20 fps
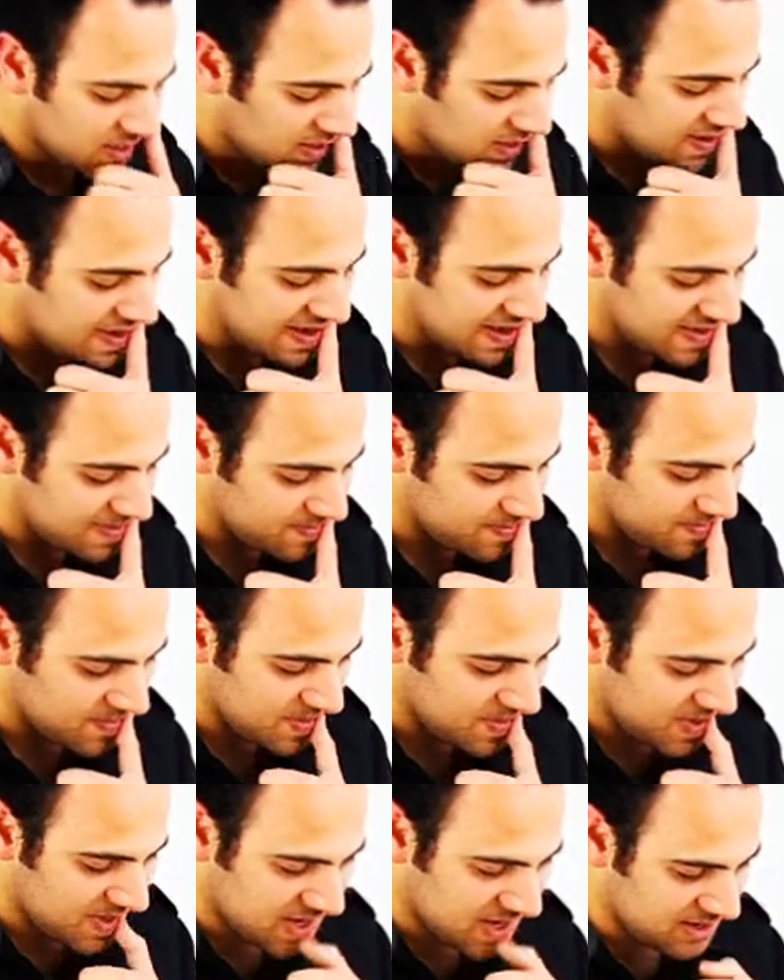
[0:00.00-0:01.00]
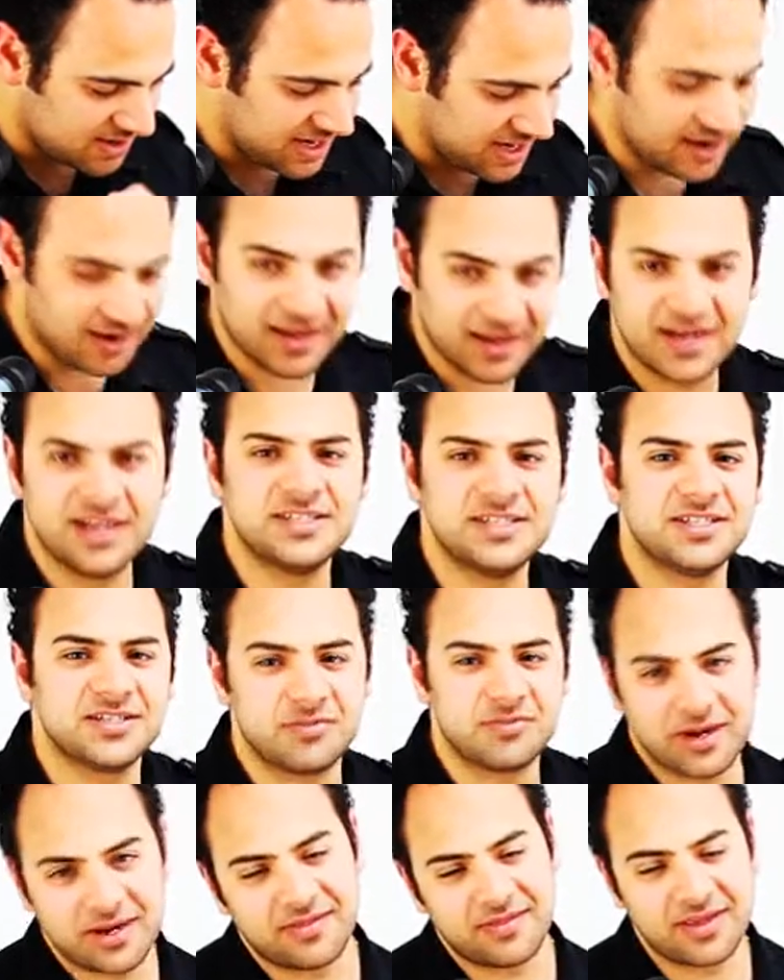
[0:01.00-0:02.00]
Now, an easiest
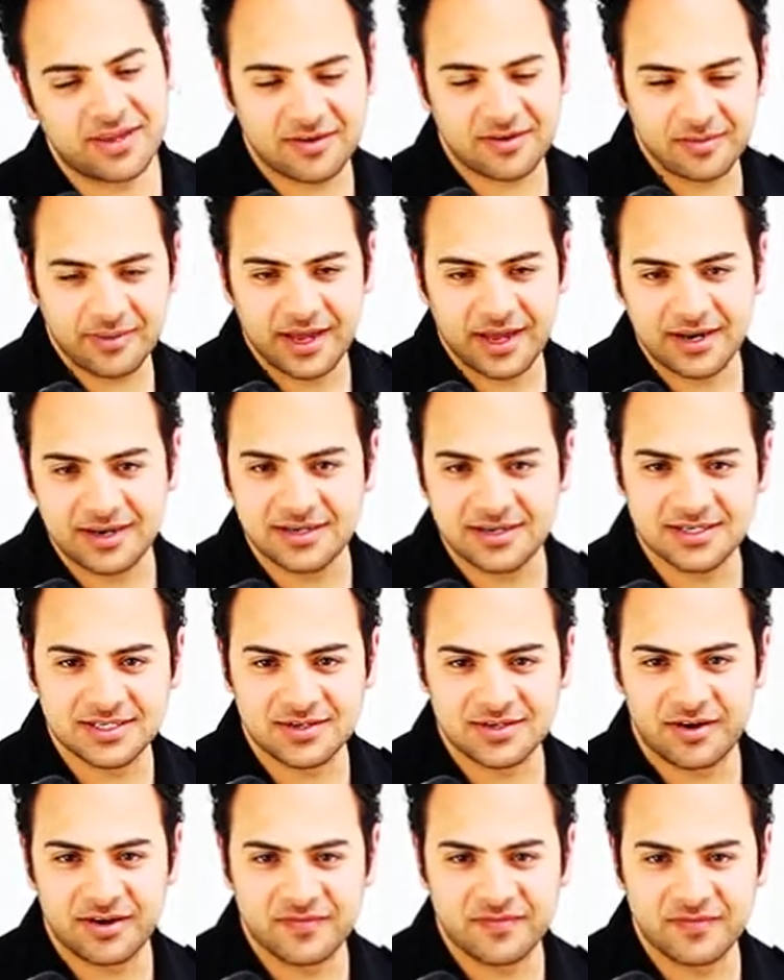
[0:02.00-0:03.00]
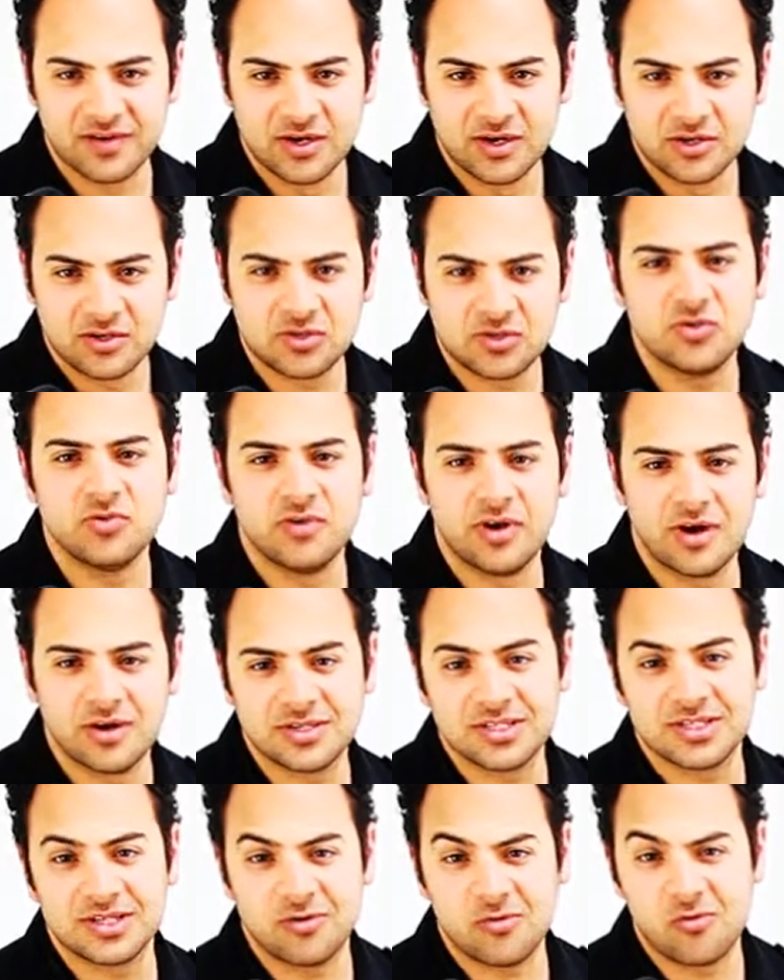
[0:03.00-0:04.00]
way to thinking about it is kind of two
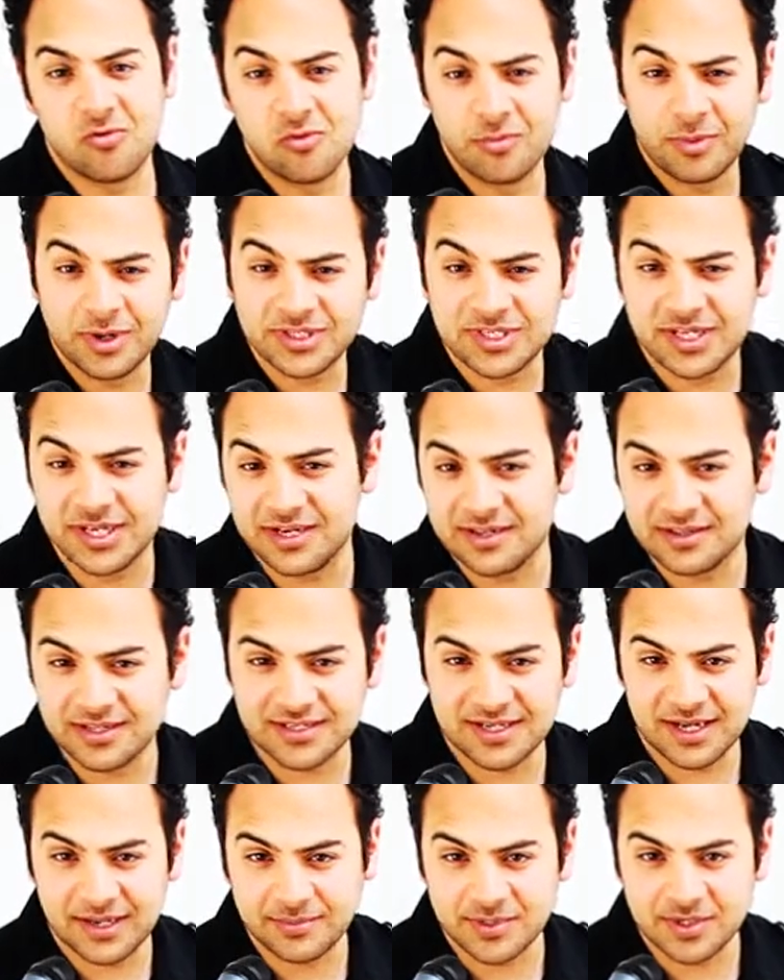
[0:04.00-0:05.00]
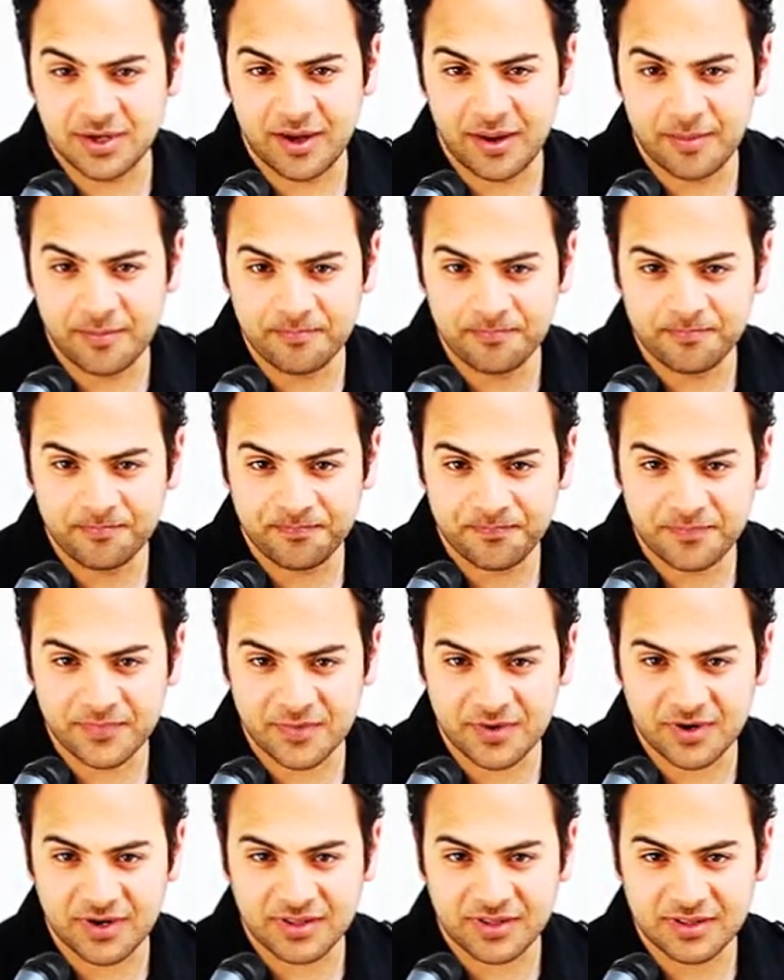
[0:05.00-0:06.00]
notes that almost hit at the same time,
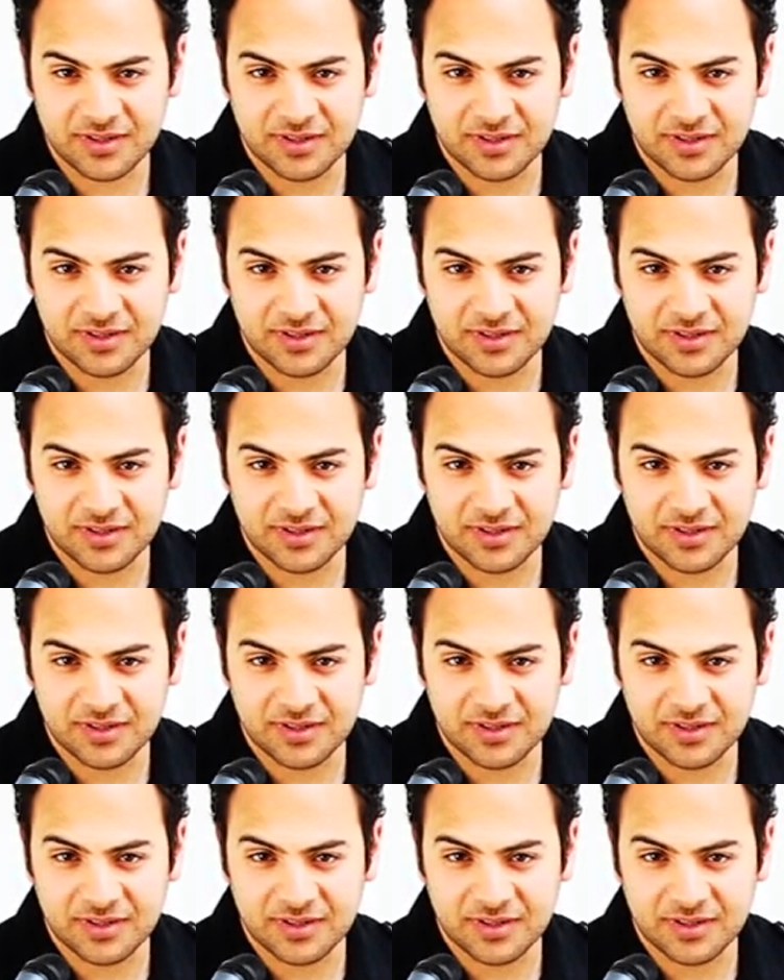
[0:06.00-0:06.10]
right?